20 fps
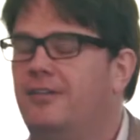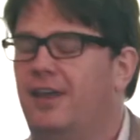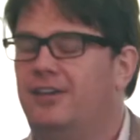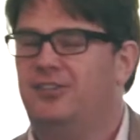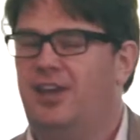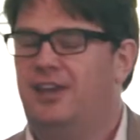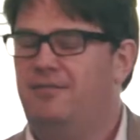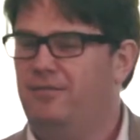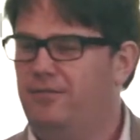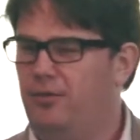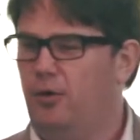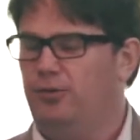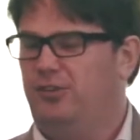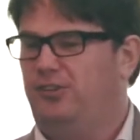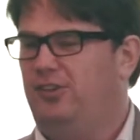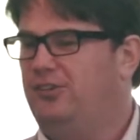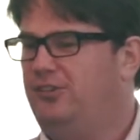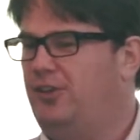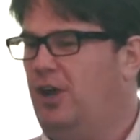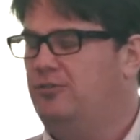They say,
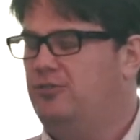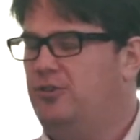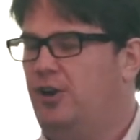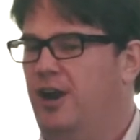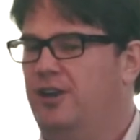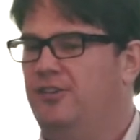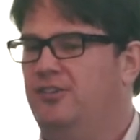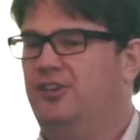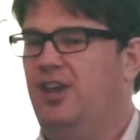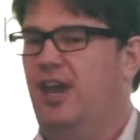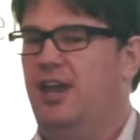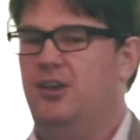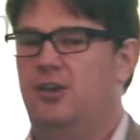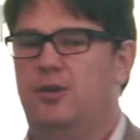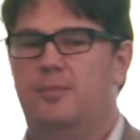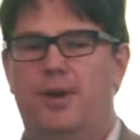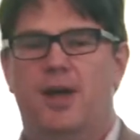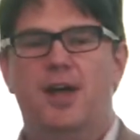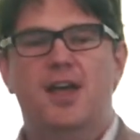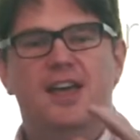Foursys don't try and scare
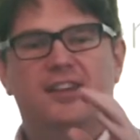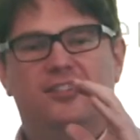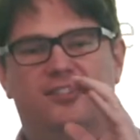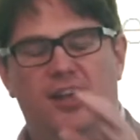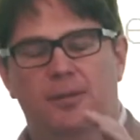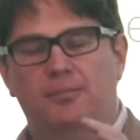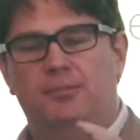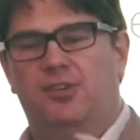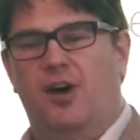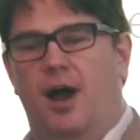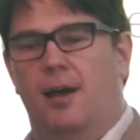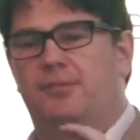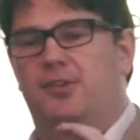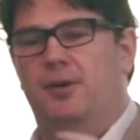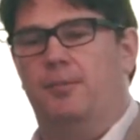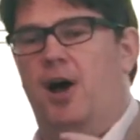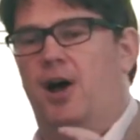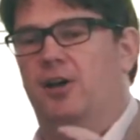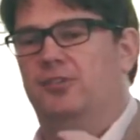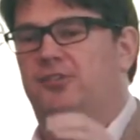you, but sometimes
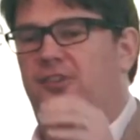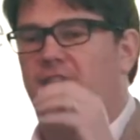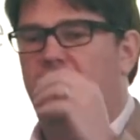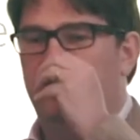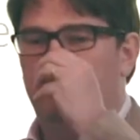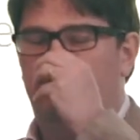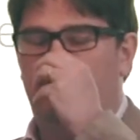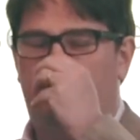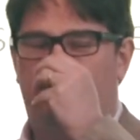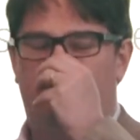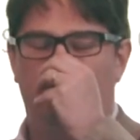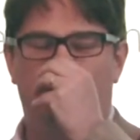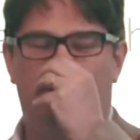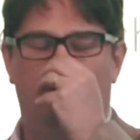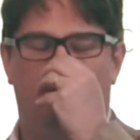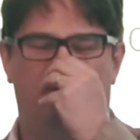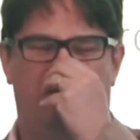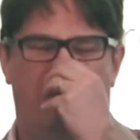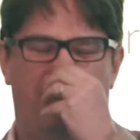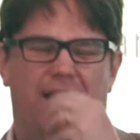I'm asked to do
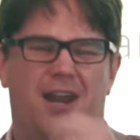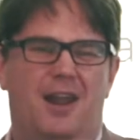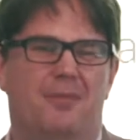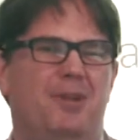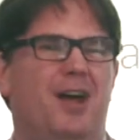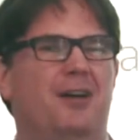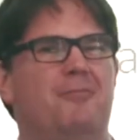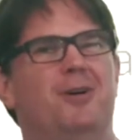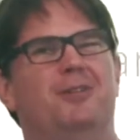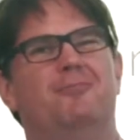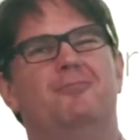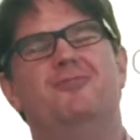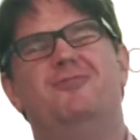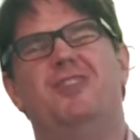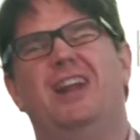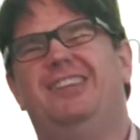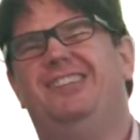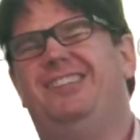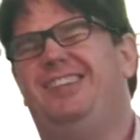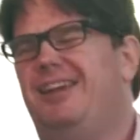talk something, and I'm like, well,
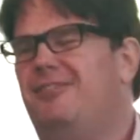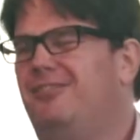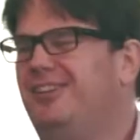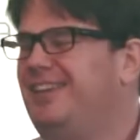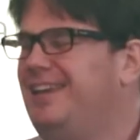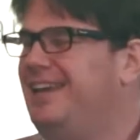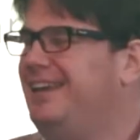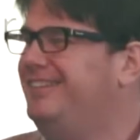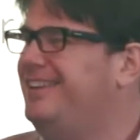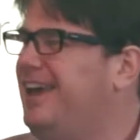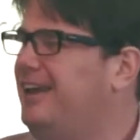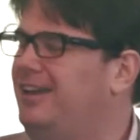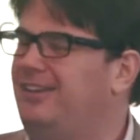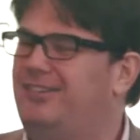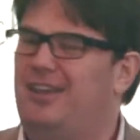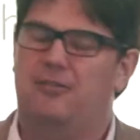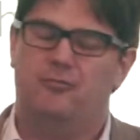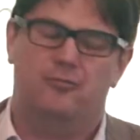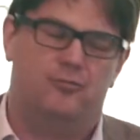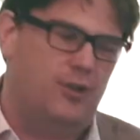seriously, is
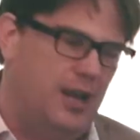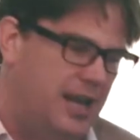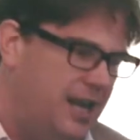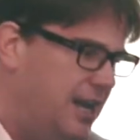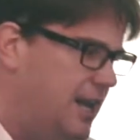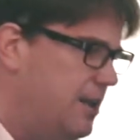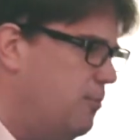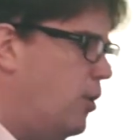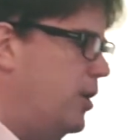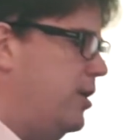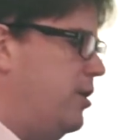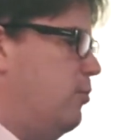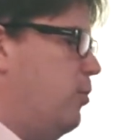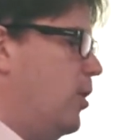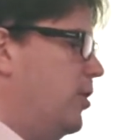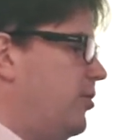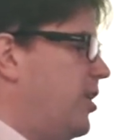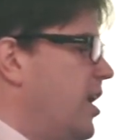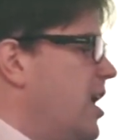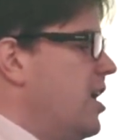that really what you
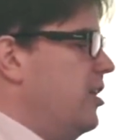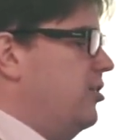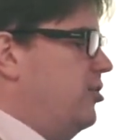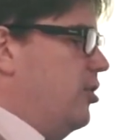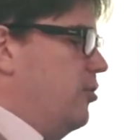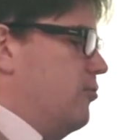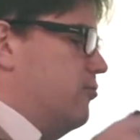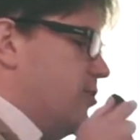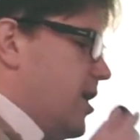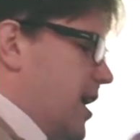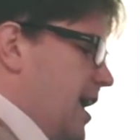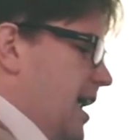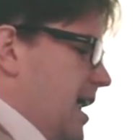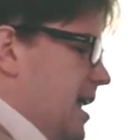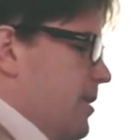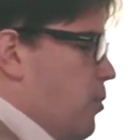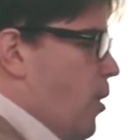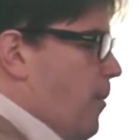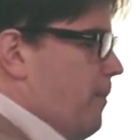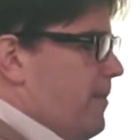want? Do you
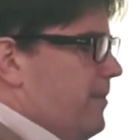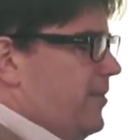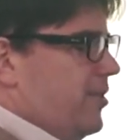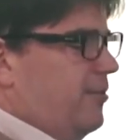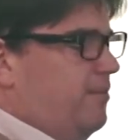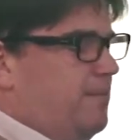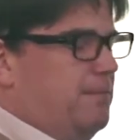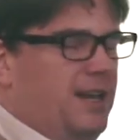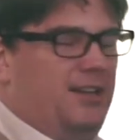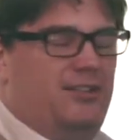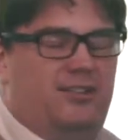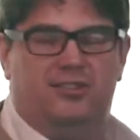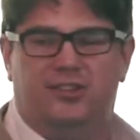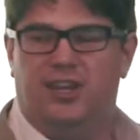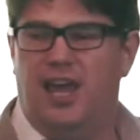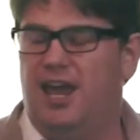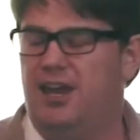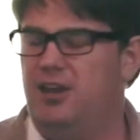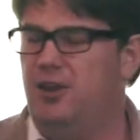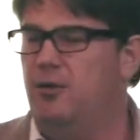really want me to
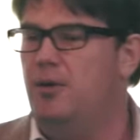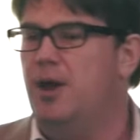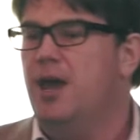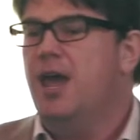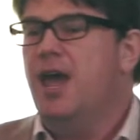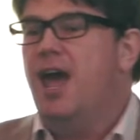scare you?